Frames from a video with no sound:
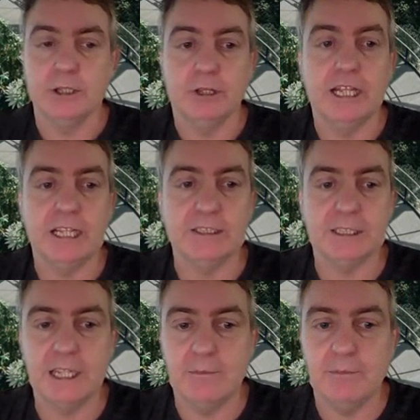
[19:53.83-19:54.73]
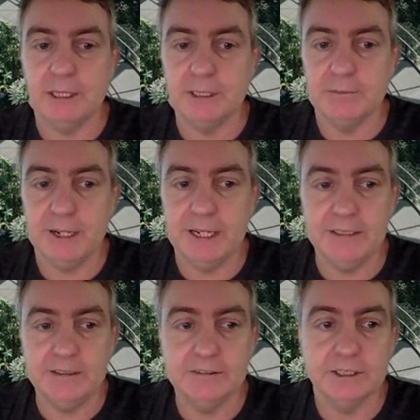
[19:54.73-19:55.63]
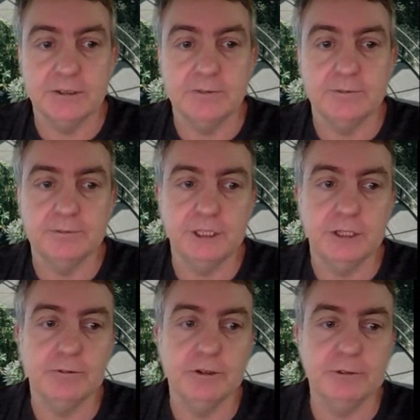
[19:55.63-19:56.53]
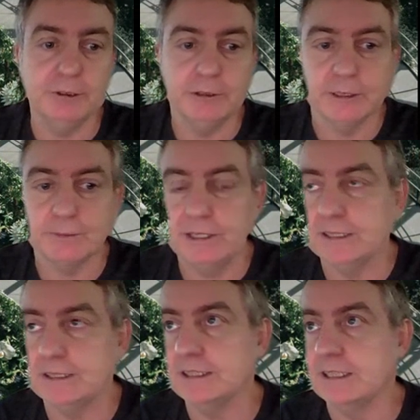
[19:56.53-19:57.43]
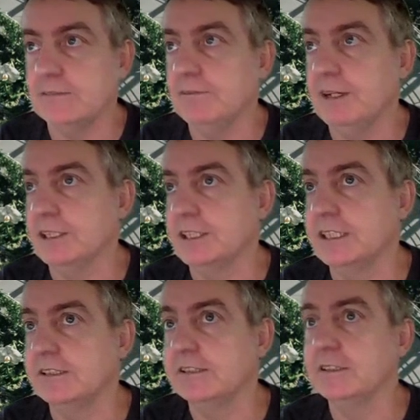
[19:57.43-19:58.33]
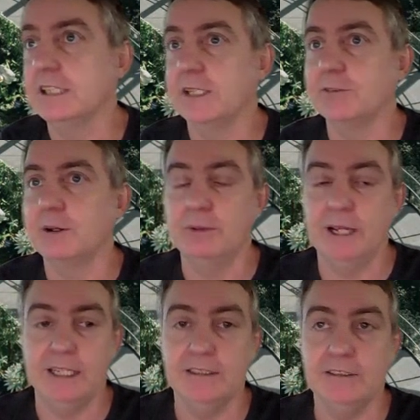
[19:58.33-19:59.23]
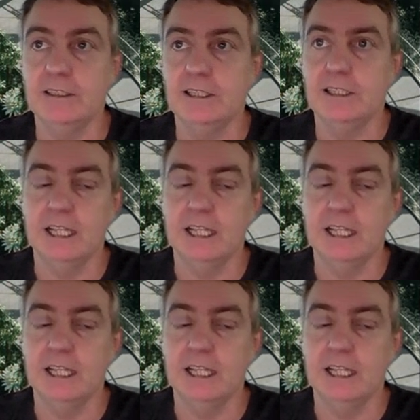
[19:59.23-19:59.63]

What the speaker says: So that's budget planning. So, revenue, expense, and balance sheet cash flow planning.